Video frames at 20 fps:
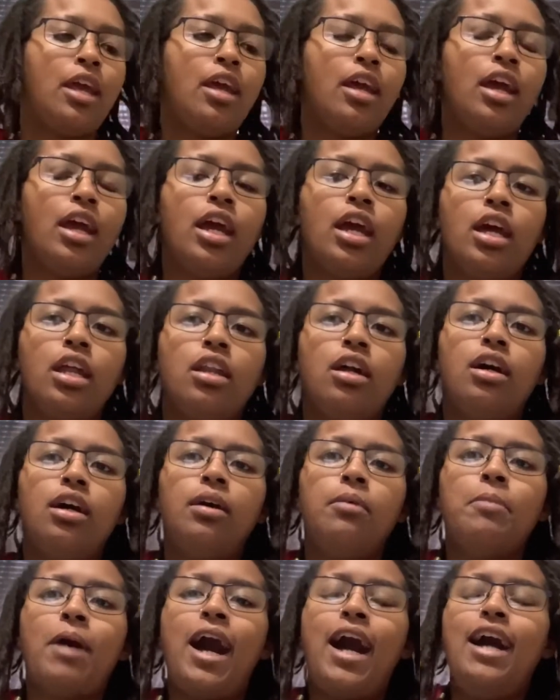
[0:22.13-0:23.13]
And
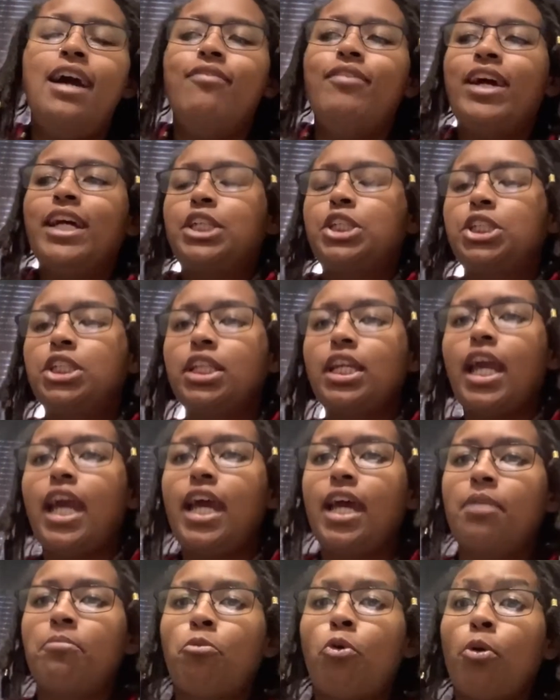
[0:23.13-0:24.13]
I have actually
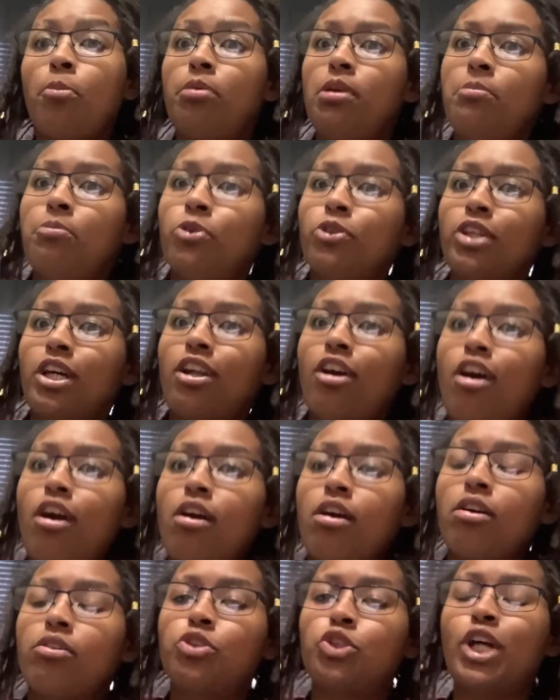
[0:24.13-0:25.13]
had more people that
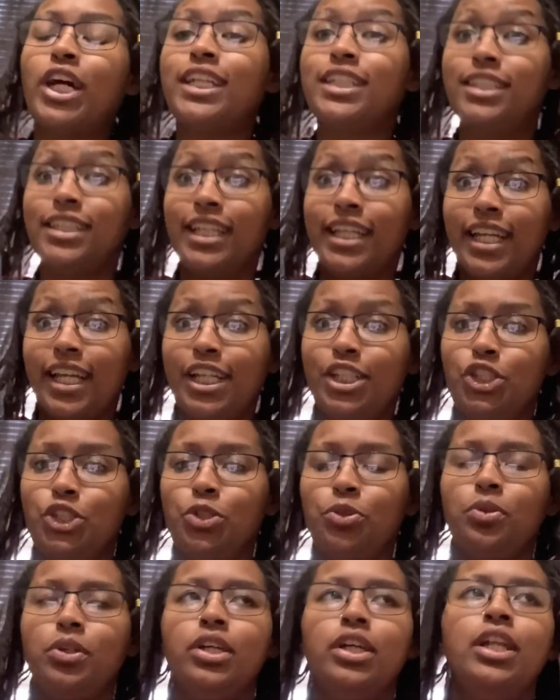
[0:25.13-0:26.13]
are trying to get
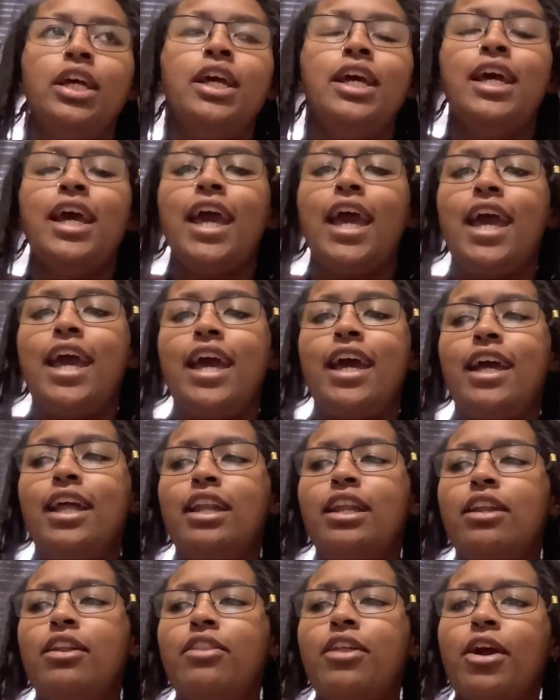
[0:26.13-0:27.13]
into it
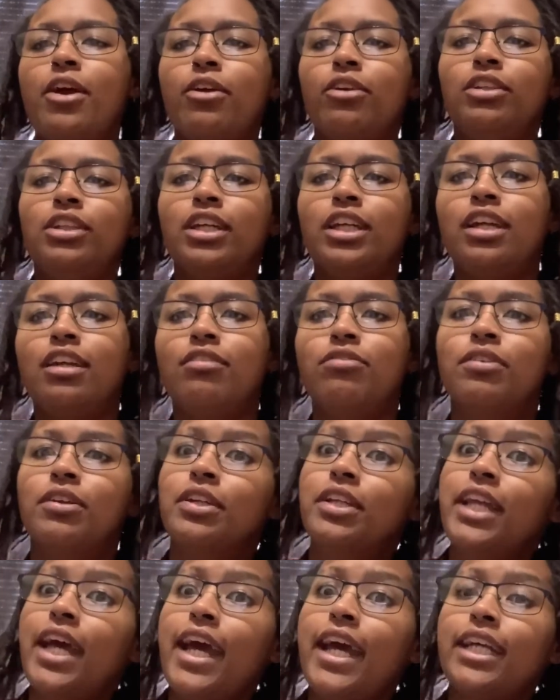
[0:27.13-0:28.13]
and they're looking for
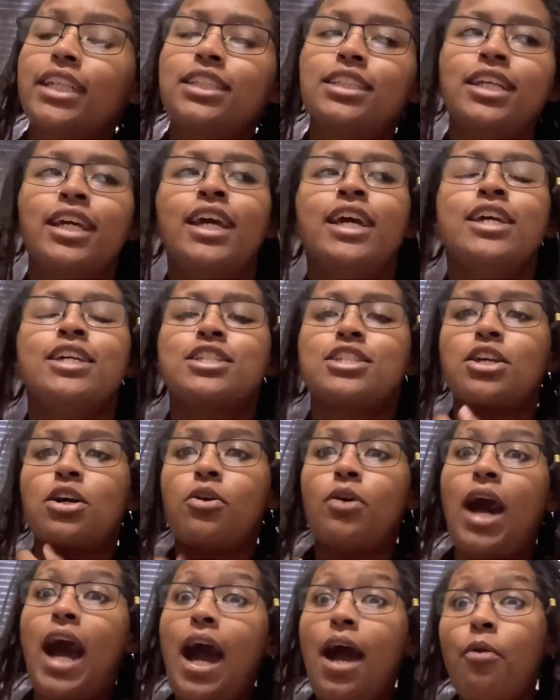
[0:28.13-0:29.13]
decks.
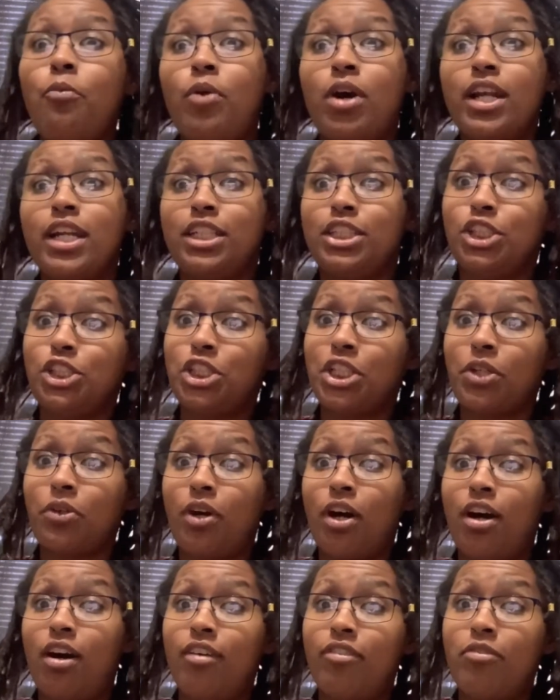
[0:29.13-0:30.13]
So I wanted to show
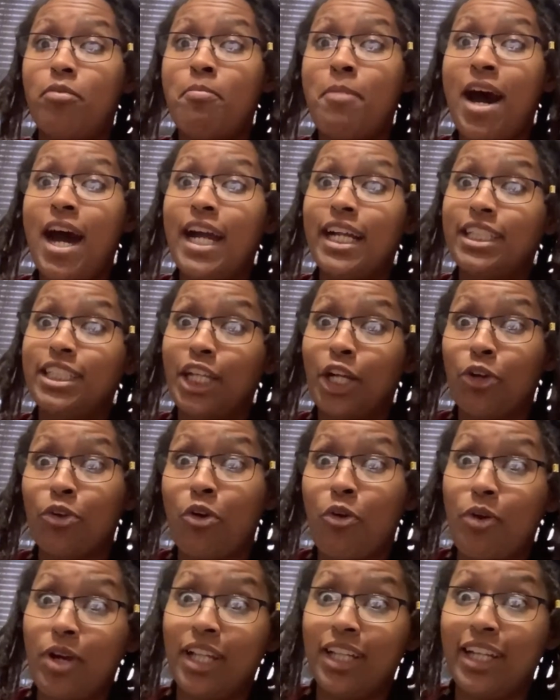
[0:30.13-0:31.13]
off my
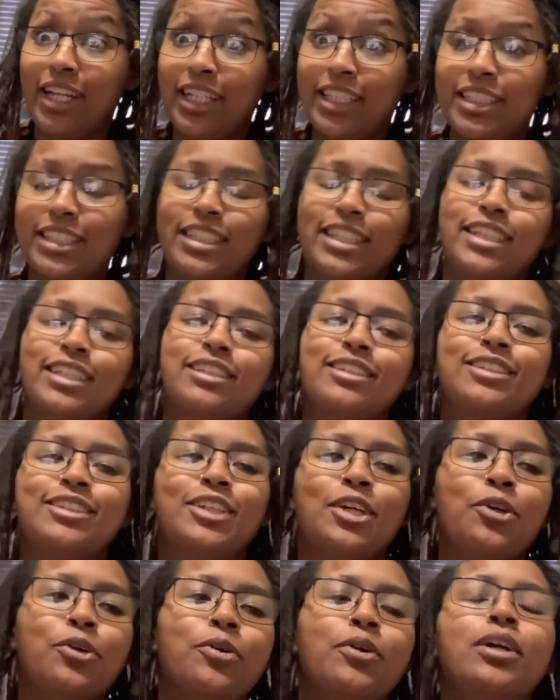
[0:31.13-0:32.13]
tarot collection.
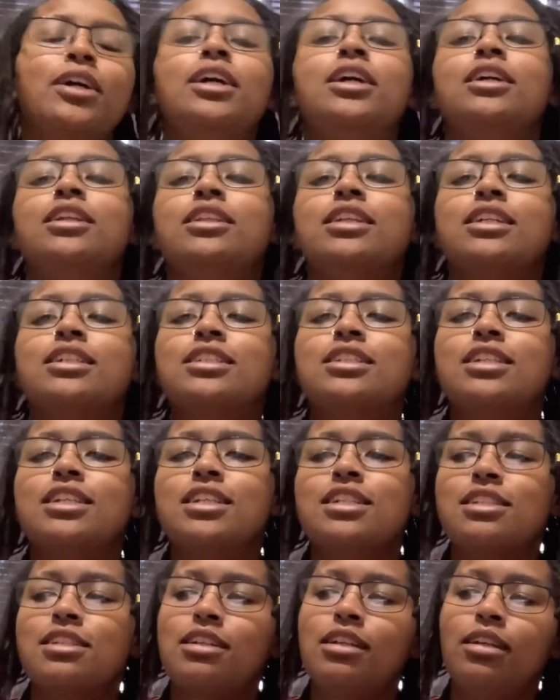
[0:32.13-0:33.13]
So this
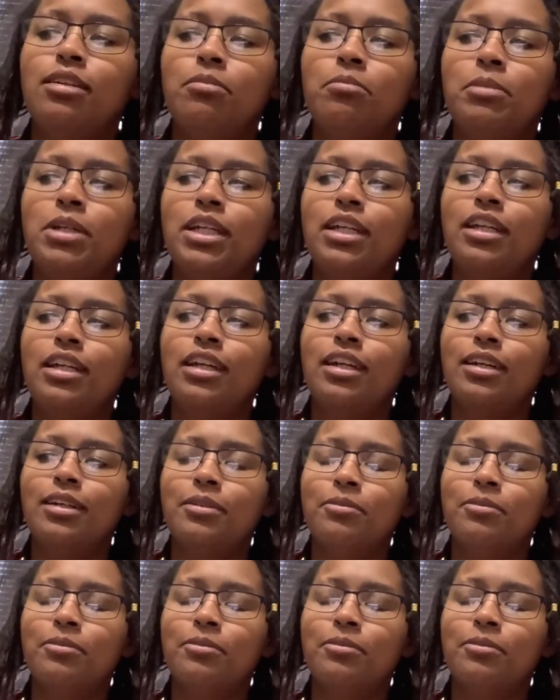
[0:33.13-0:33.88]
isn't me